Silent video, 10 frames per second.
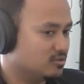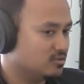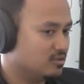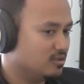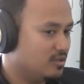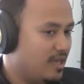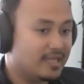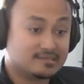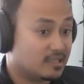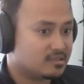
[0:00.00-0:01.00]
Yeah.
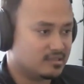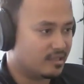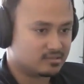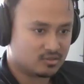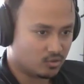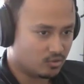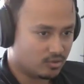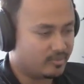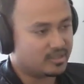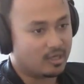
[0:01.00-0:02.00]
It's not the end goal. I
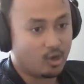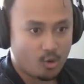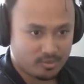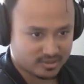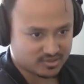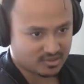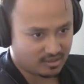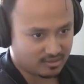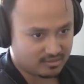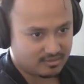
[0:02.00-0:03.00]
mean, I hope it's not.